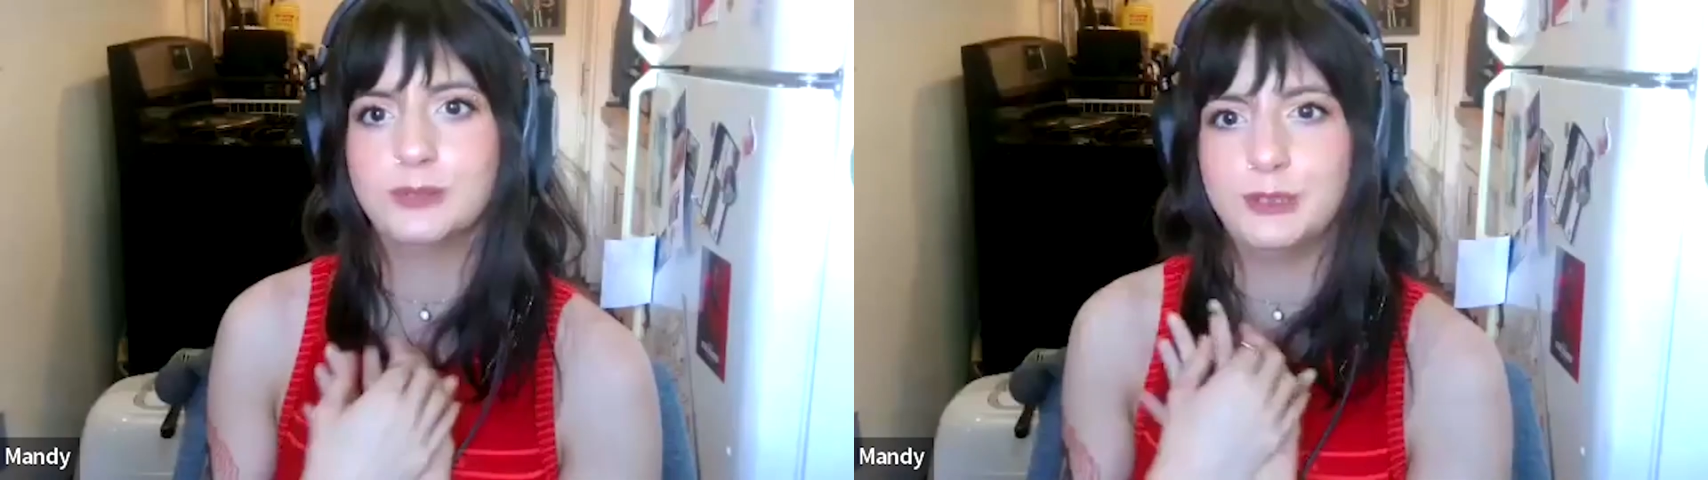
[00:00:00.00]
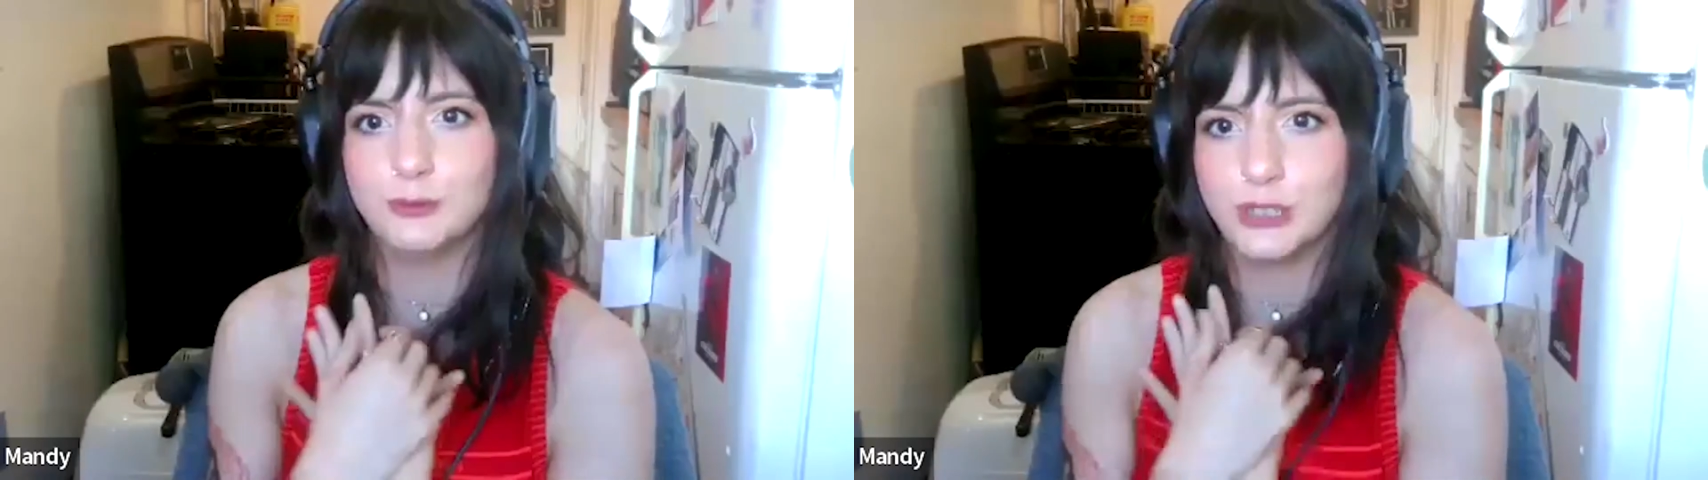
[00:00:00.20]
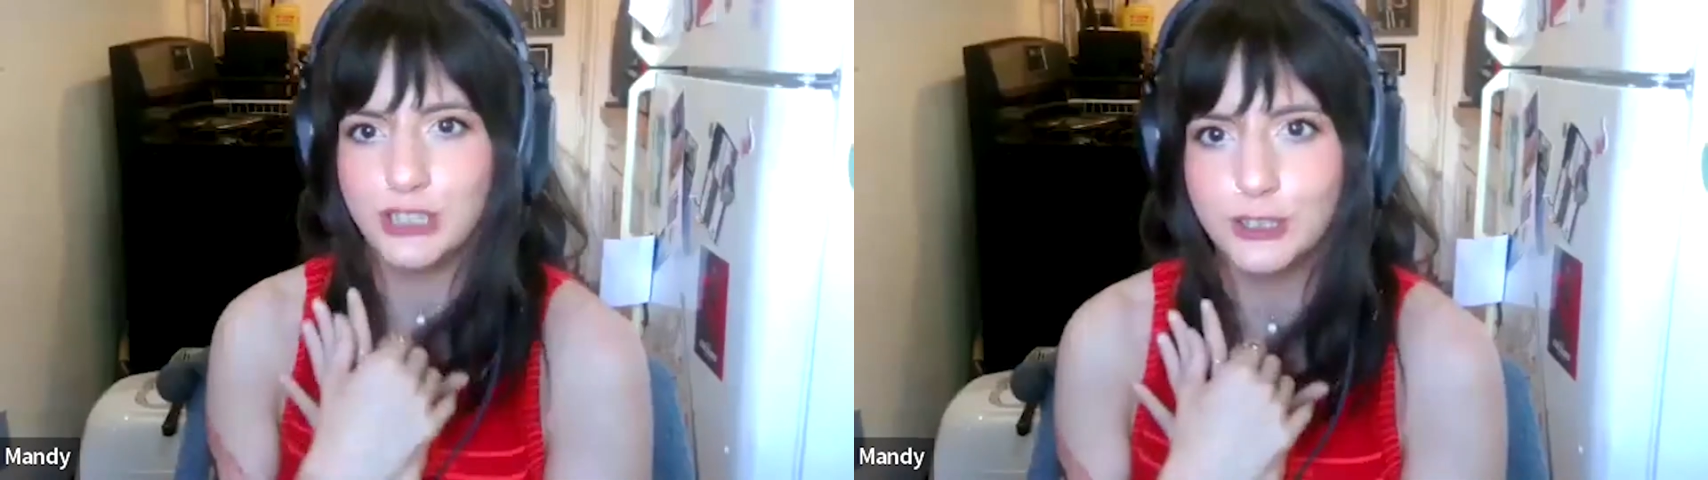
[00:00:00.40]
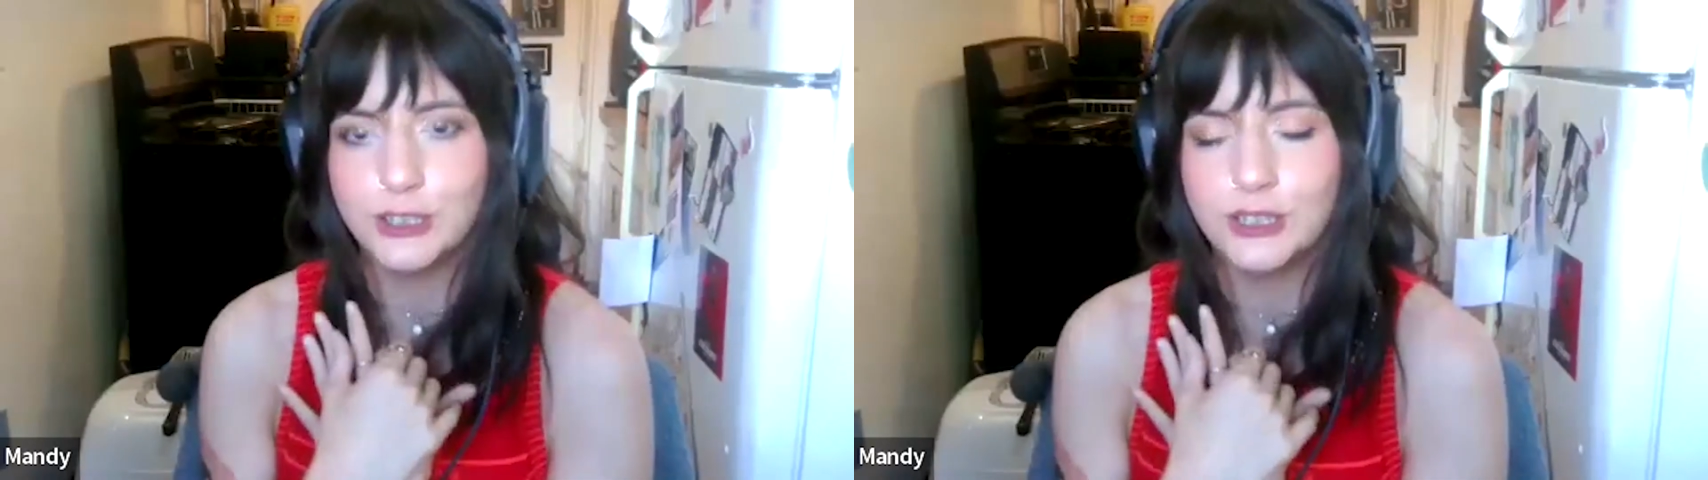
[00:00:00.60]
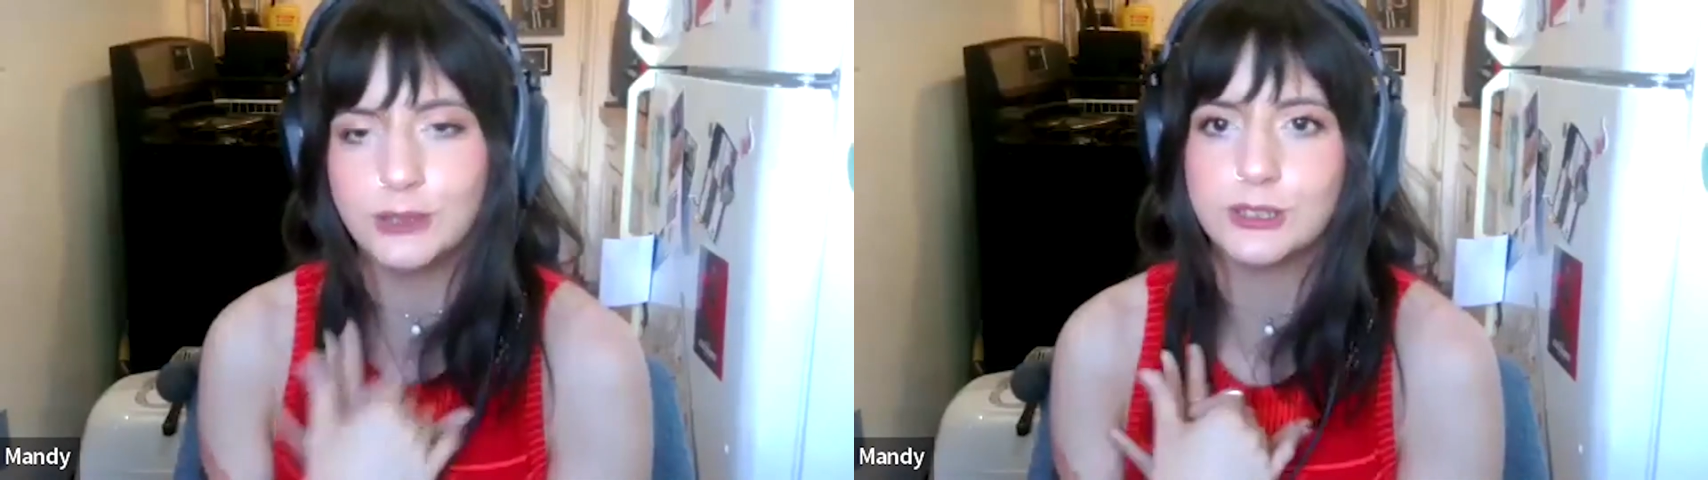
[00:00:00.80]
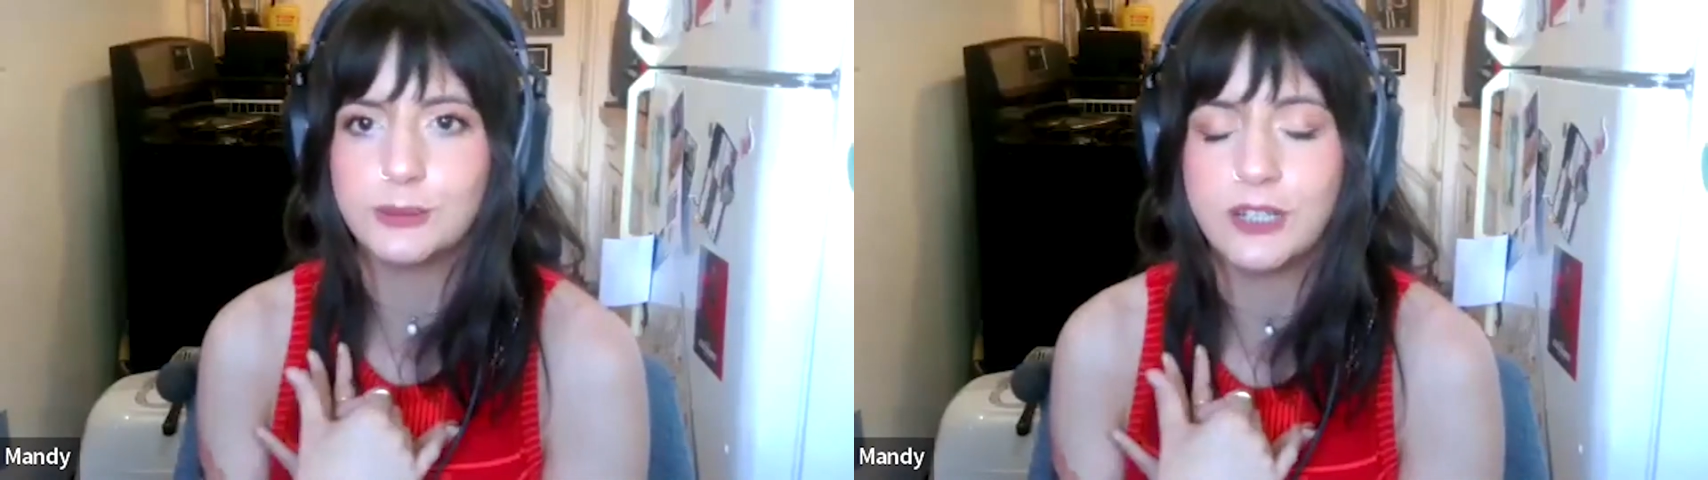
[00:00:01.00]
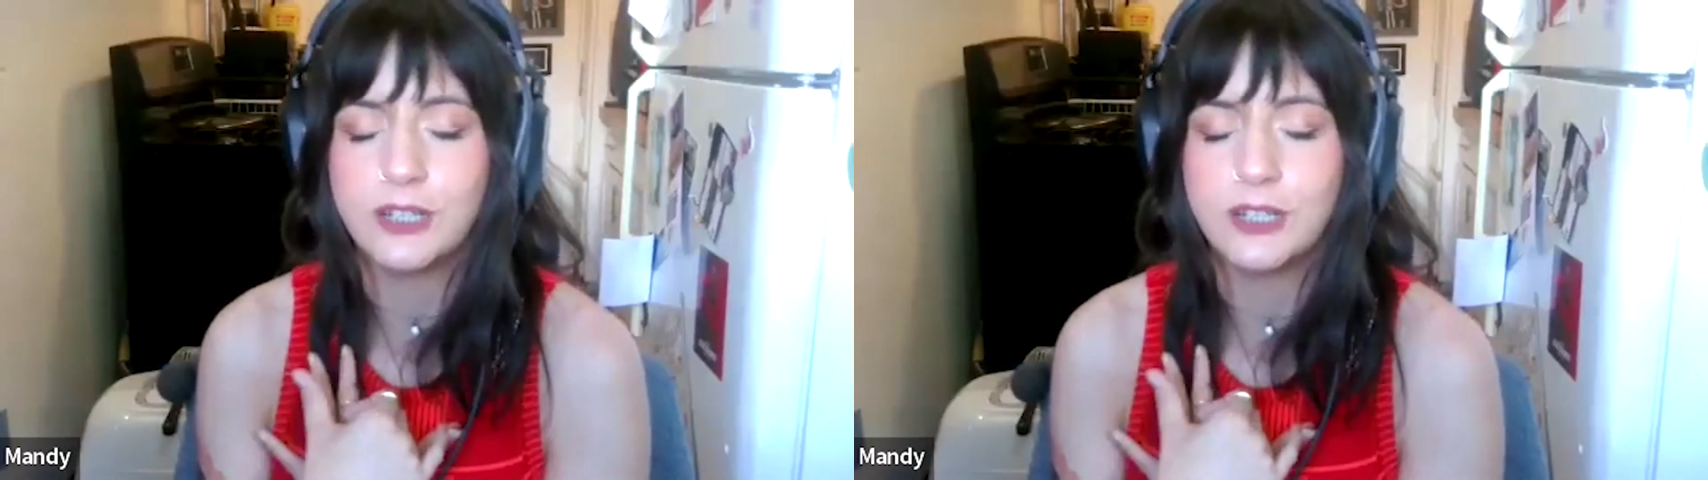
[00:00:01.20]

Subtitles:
to be here, I want to be here.